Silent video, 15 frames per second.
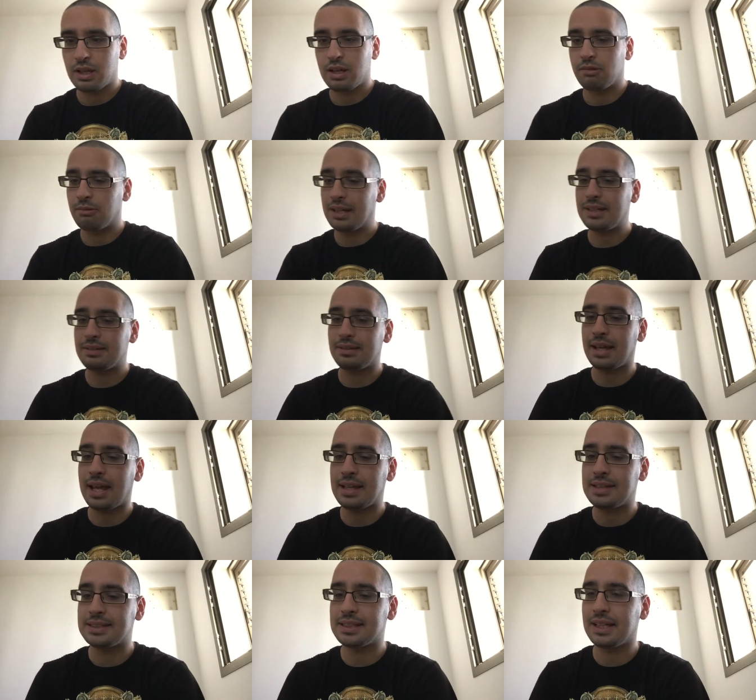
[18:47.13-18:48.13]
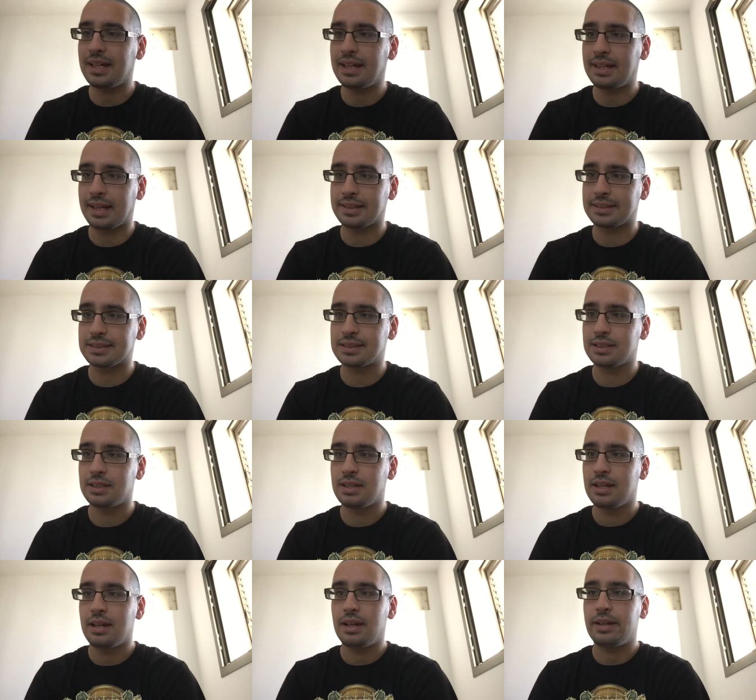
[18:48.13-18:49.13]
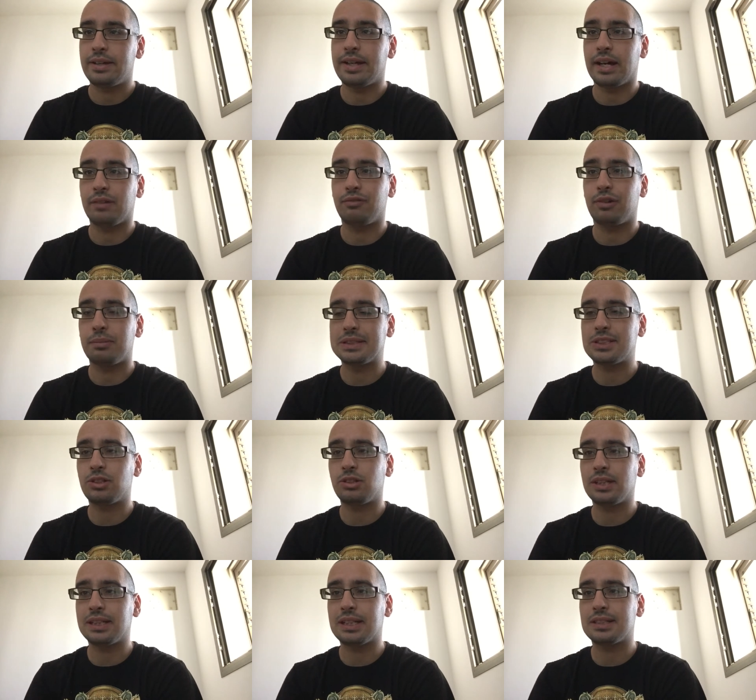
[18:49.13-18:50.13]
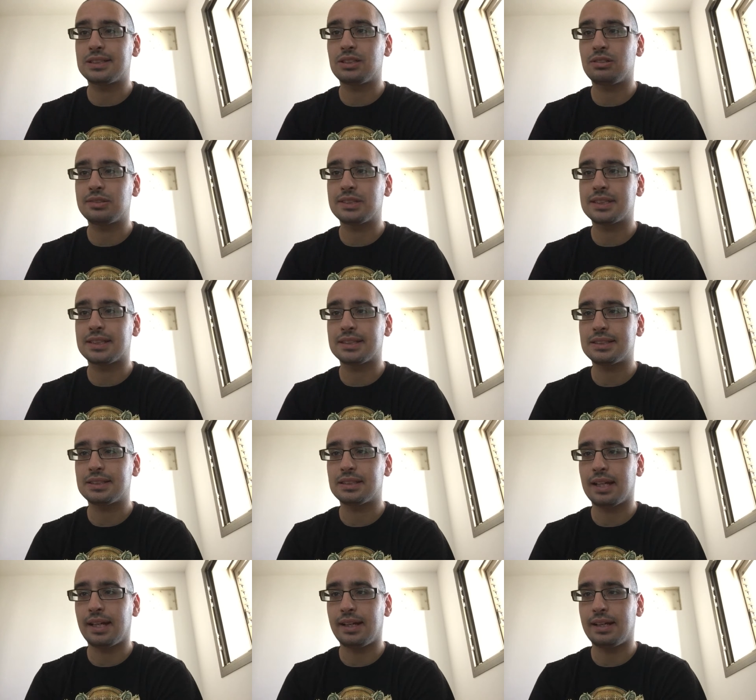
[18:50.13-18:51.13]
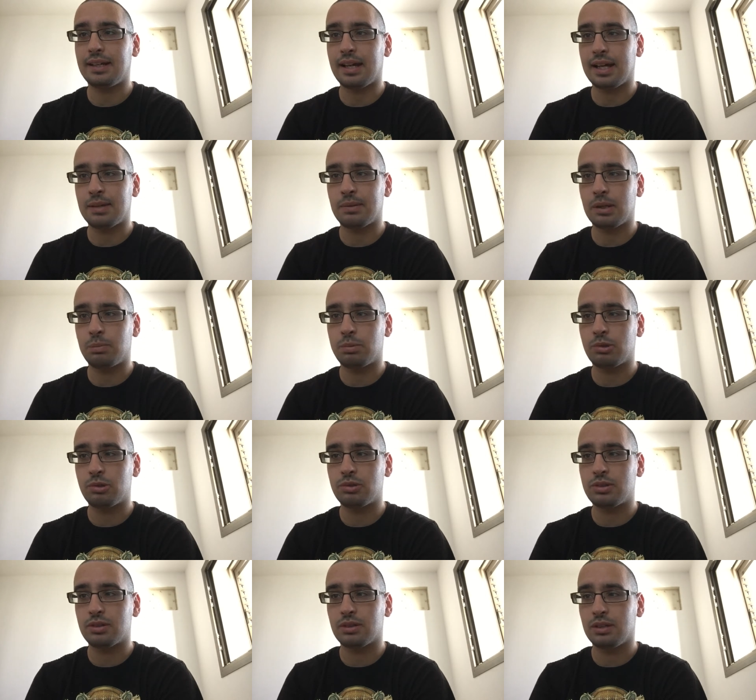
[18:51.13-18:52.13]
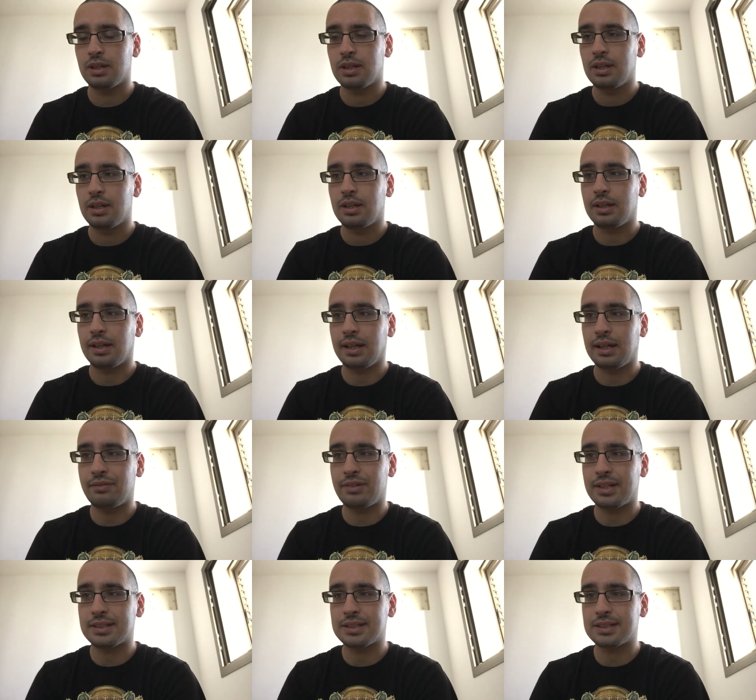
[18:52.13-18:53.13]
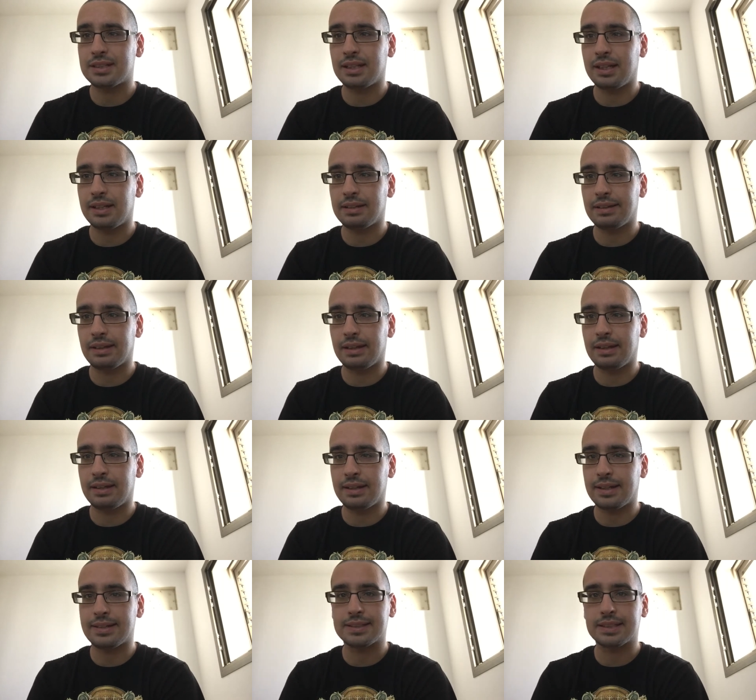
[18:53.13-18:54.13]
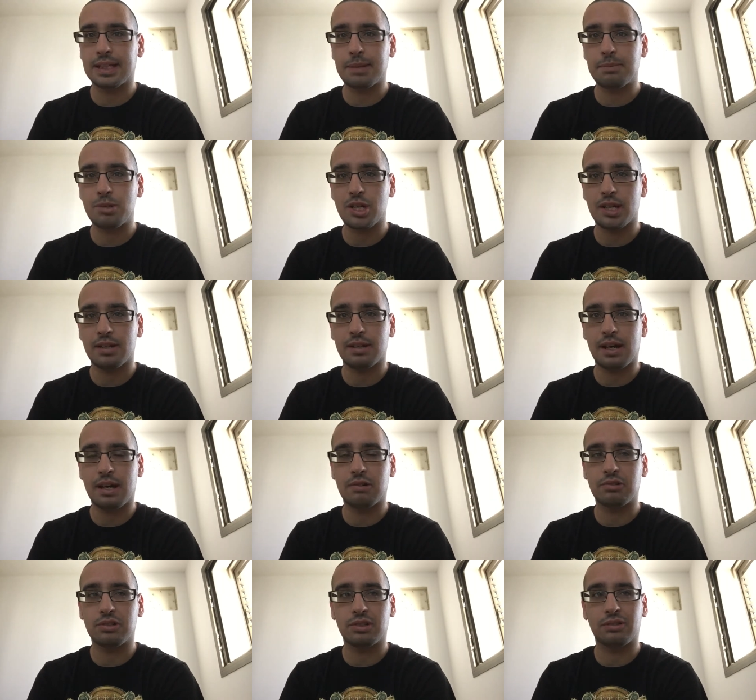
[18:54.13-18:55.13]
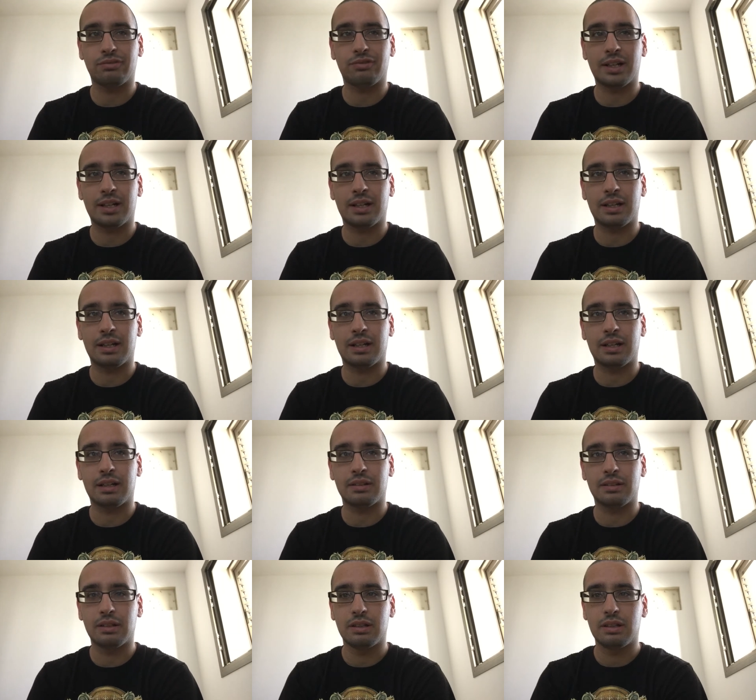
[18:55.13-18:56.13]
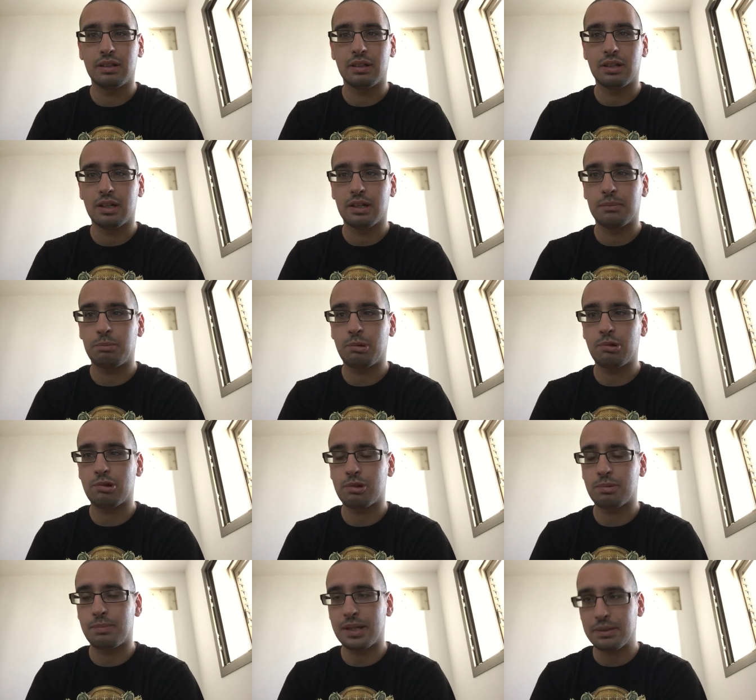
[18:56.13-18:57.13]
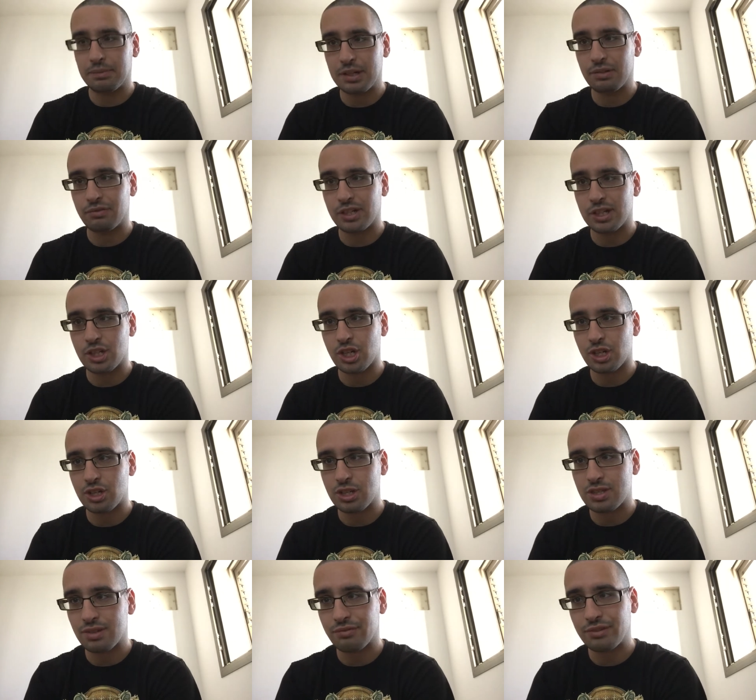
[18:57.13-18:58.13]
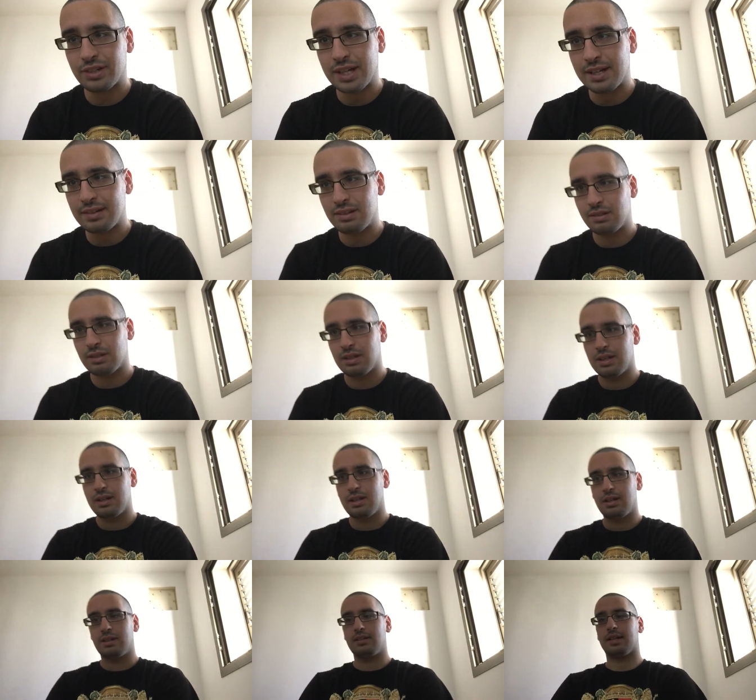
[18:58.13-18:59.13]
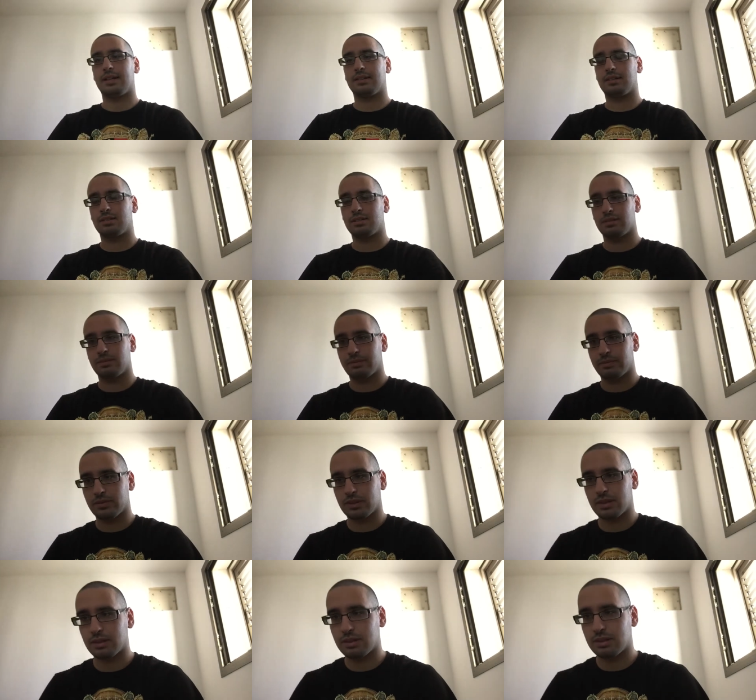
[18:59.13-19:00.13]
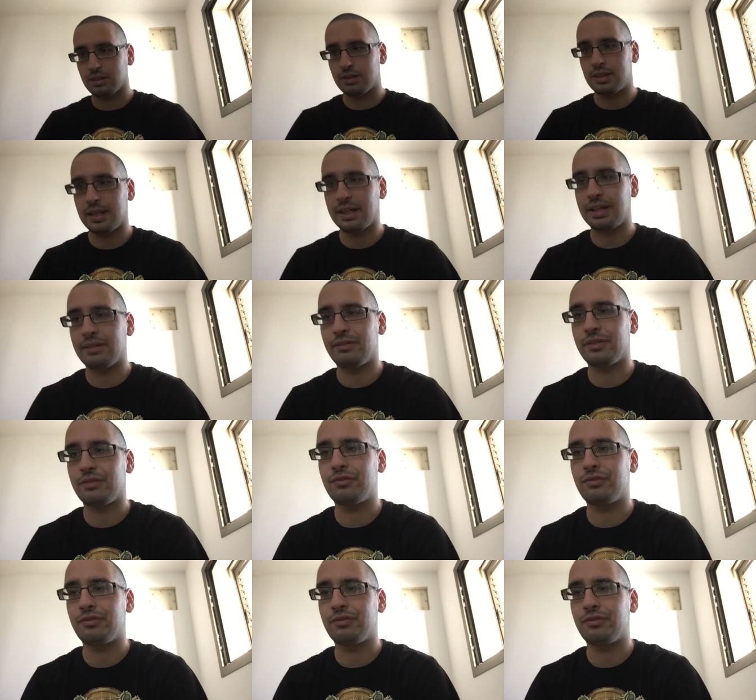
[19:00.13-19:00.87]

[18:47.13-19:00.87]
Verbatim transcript: with the Israelites. Now from historical sources, and I will put relevant link in the description out of a book by one of the churches of God that they have a